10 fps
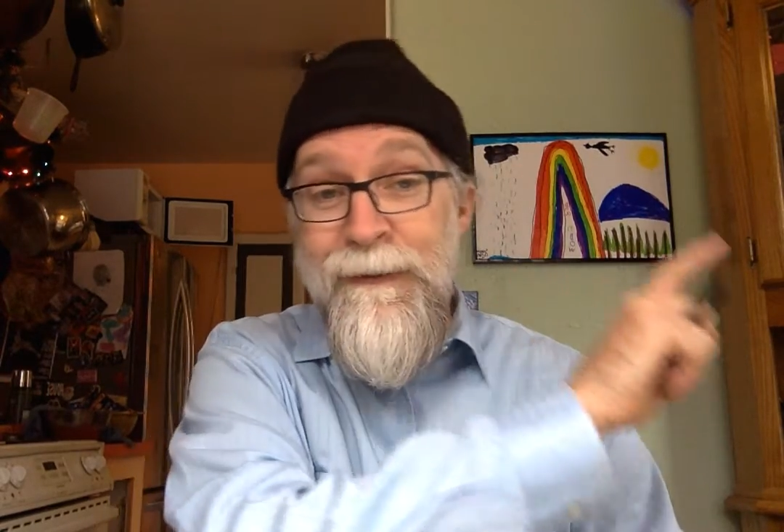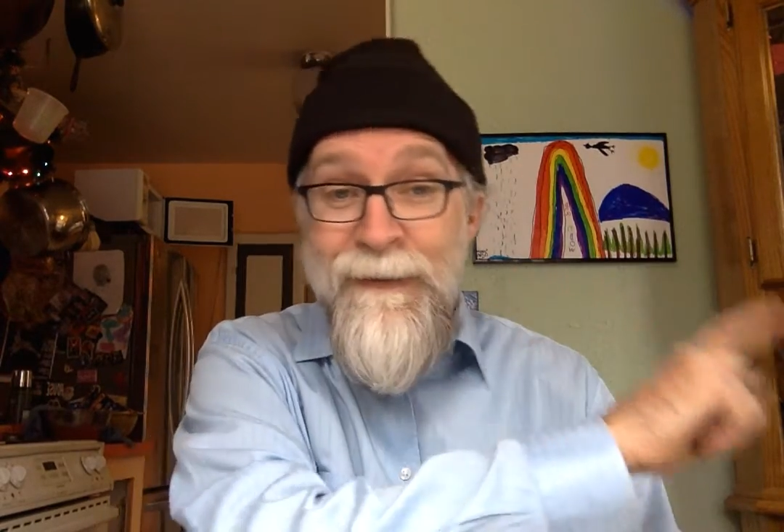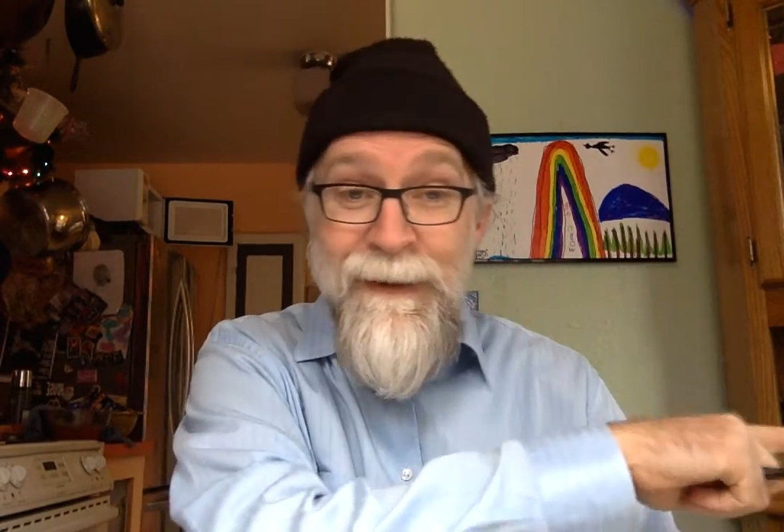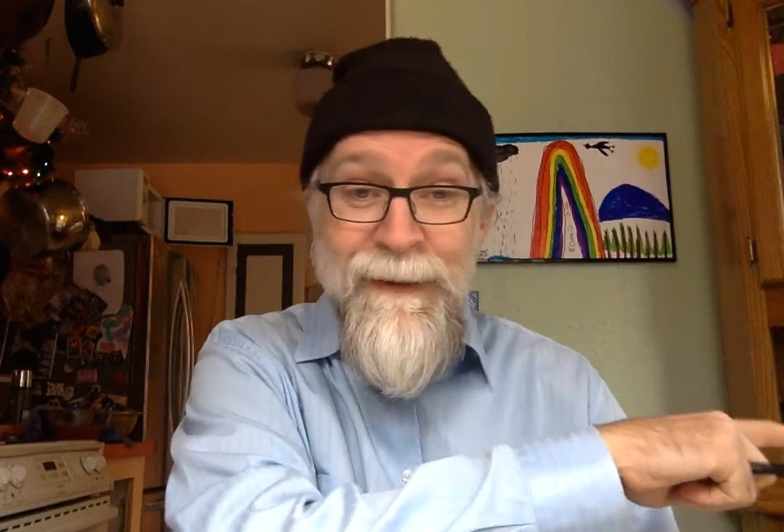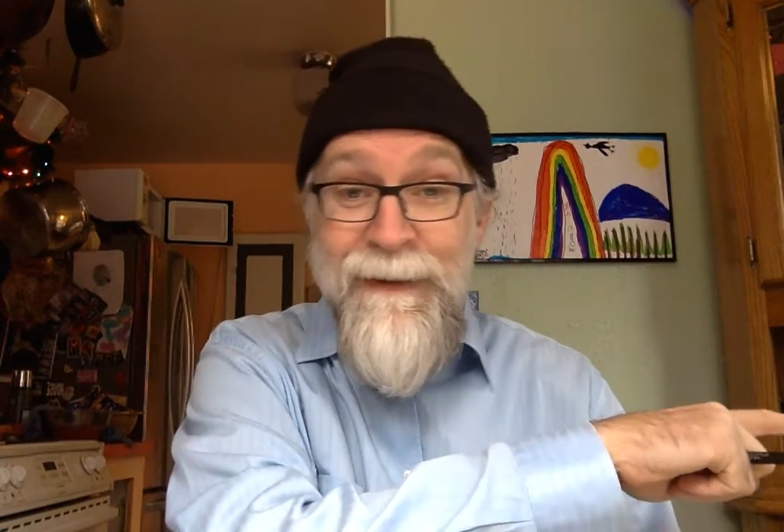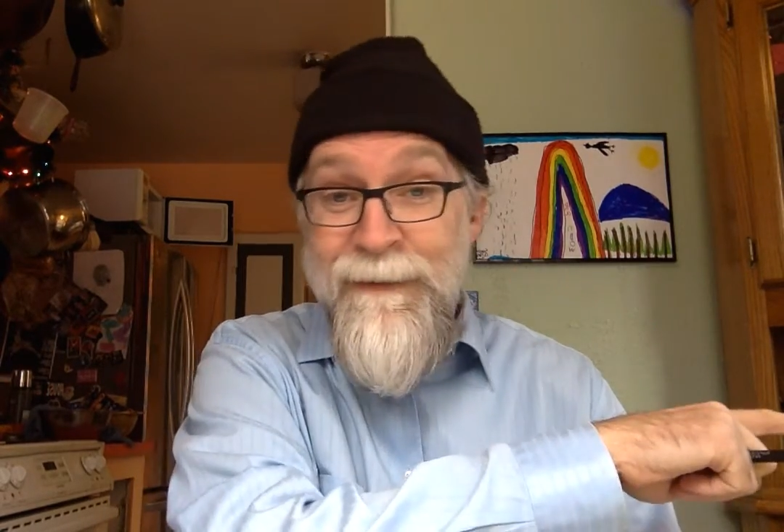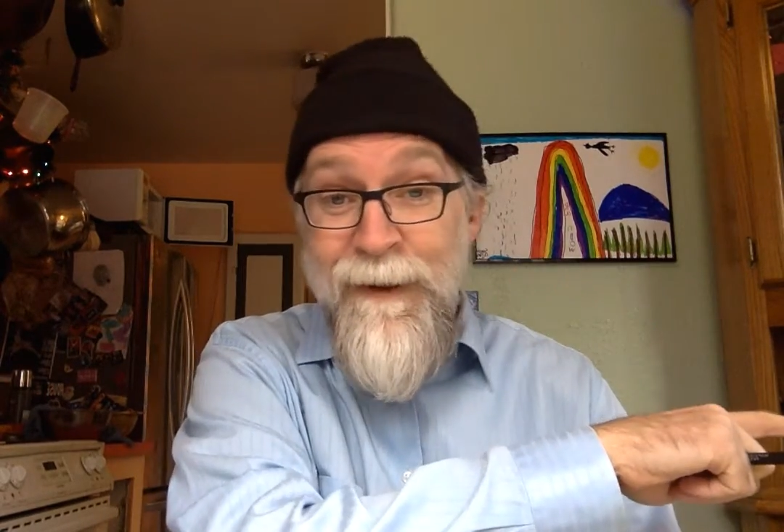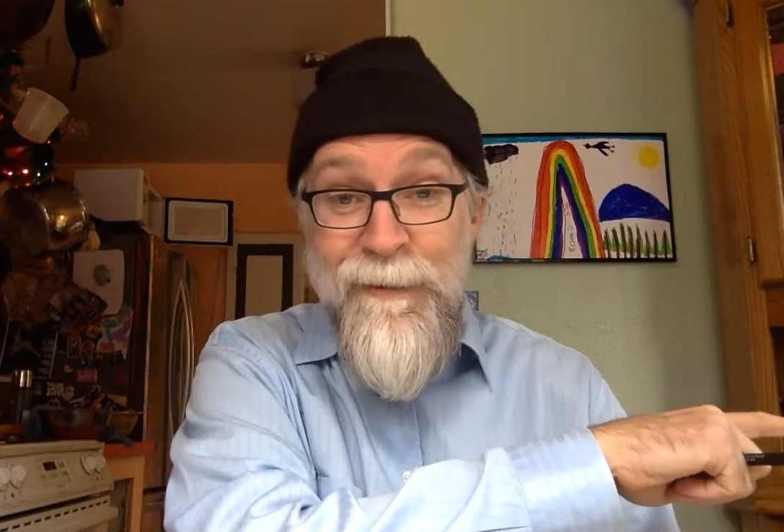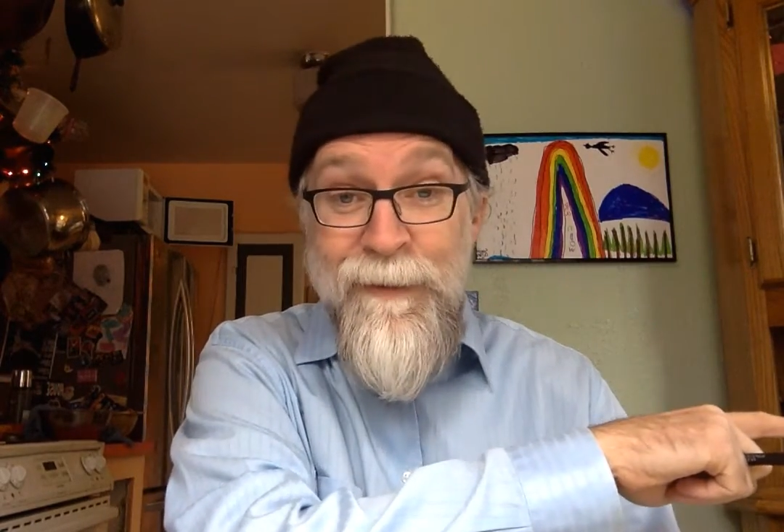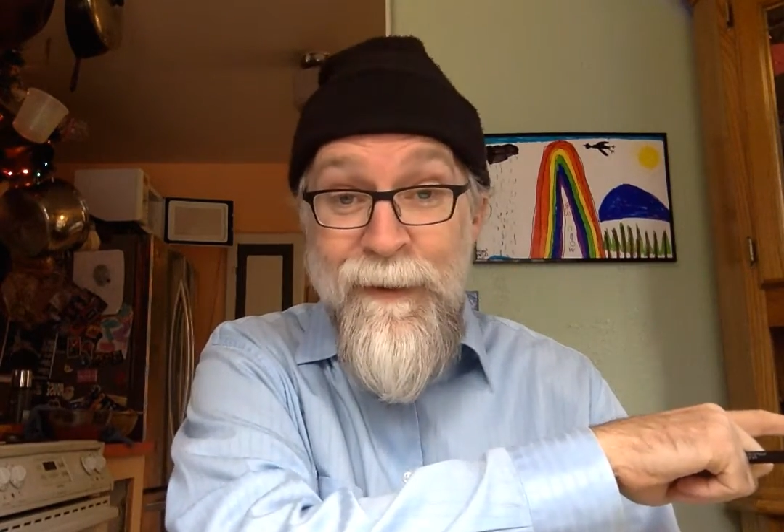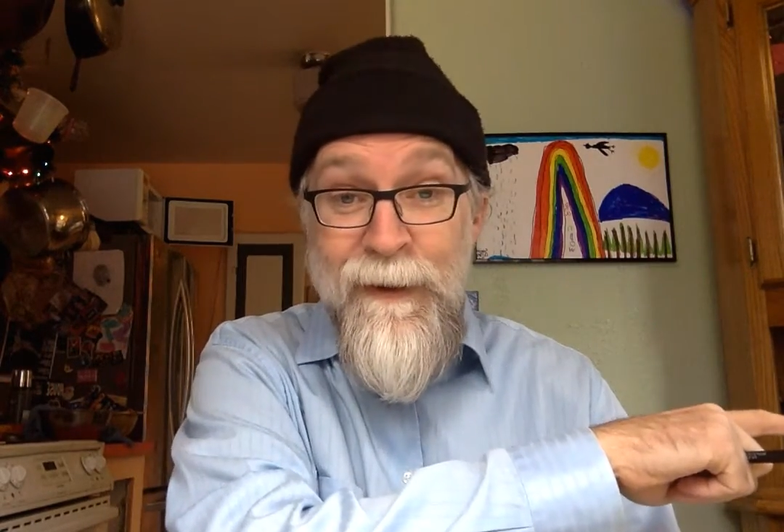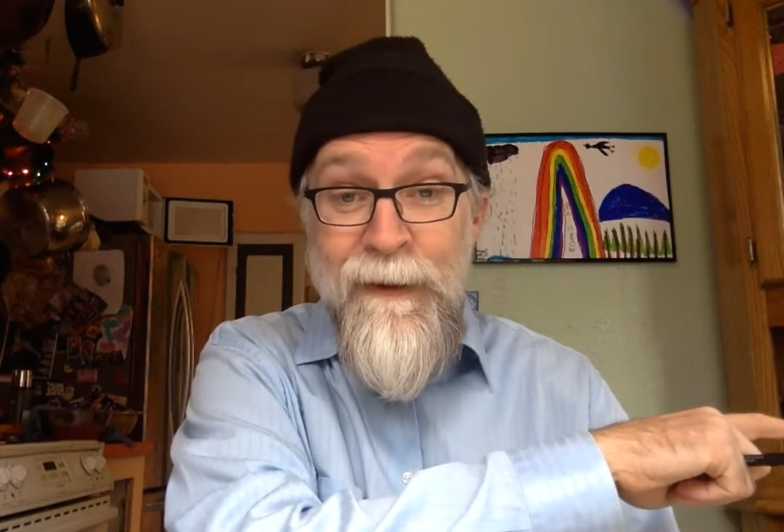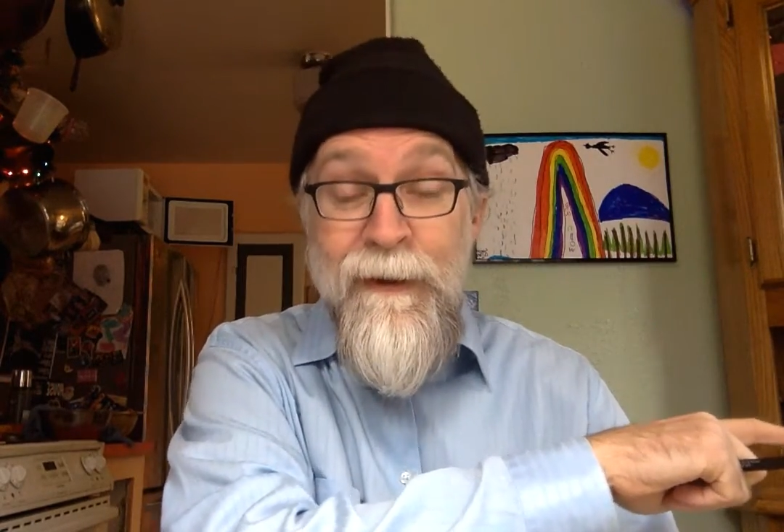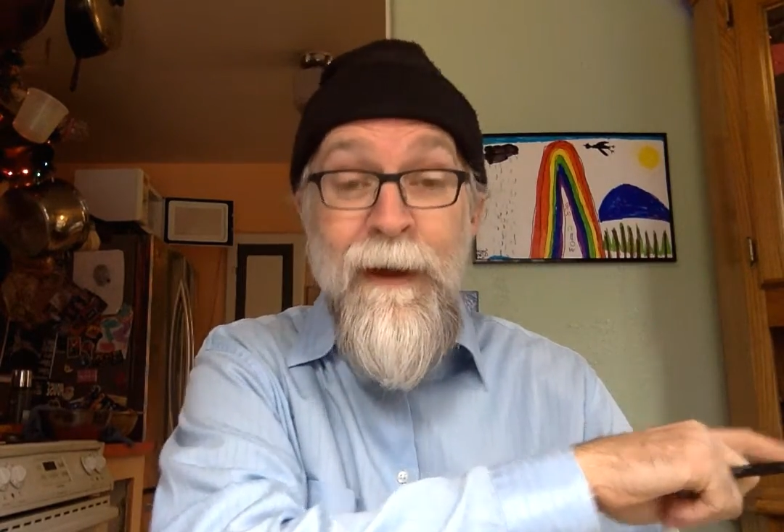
said this other thing,